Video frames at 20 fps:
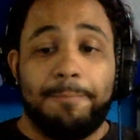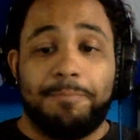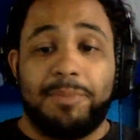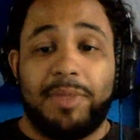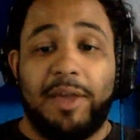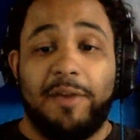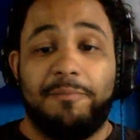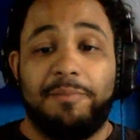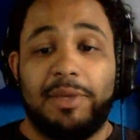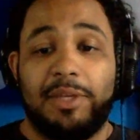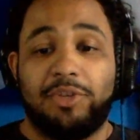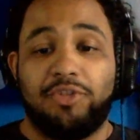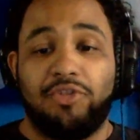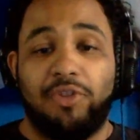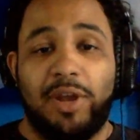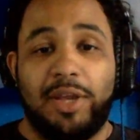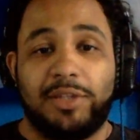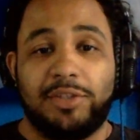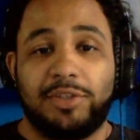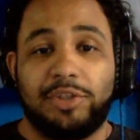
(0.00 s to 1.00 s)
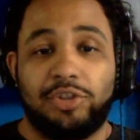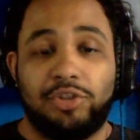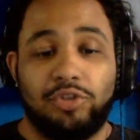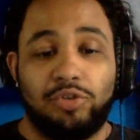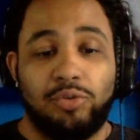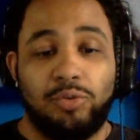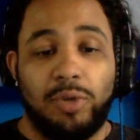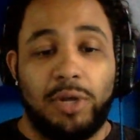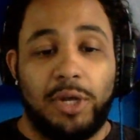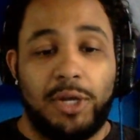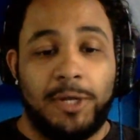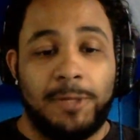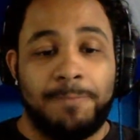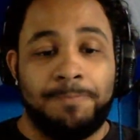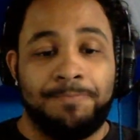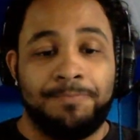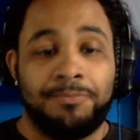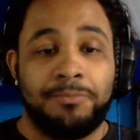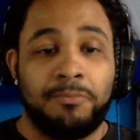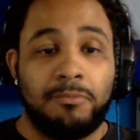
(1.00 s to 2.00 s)
I've been trying to do
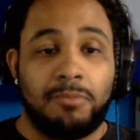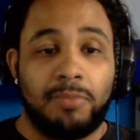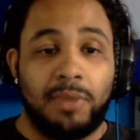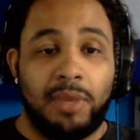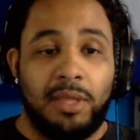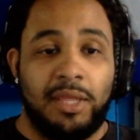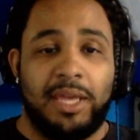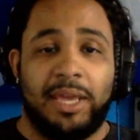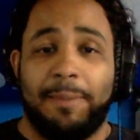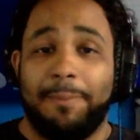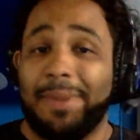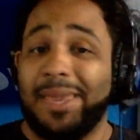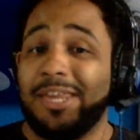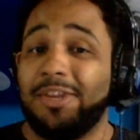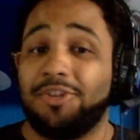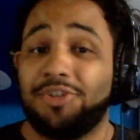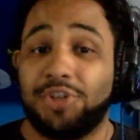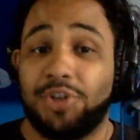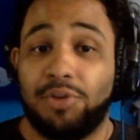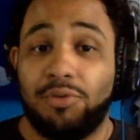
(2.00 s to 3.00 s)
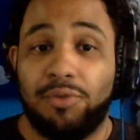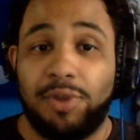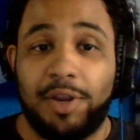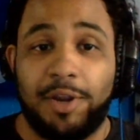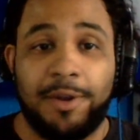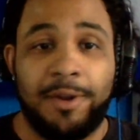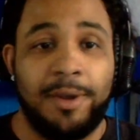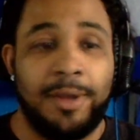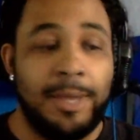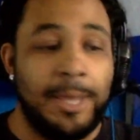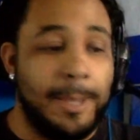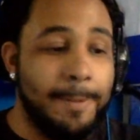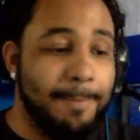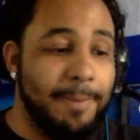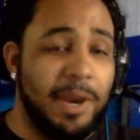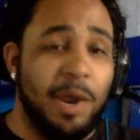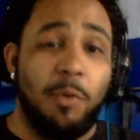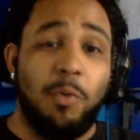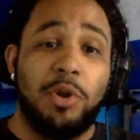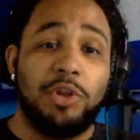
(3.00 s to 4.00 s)
like a manager career, but
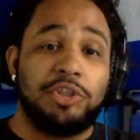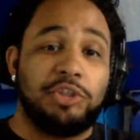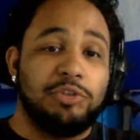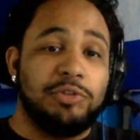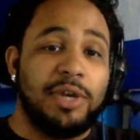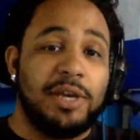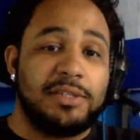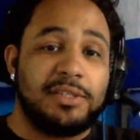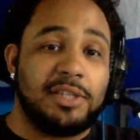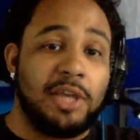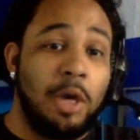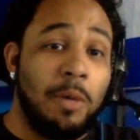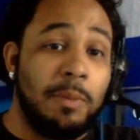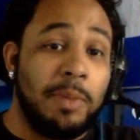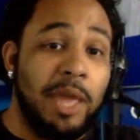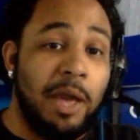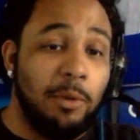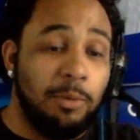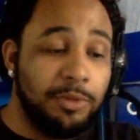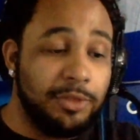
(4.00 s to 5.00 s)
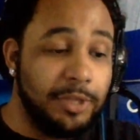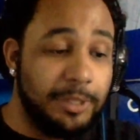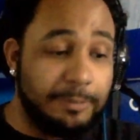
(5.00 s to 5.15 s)
I want you guys to help me out with it.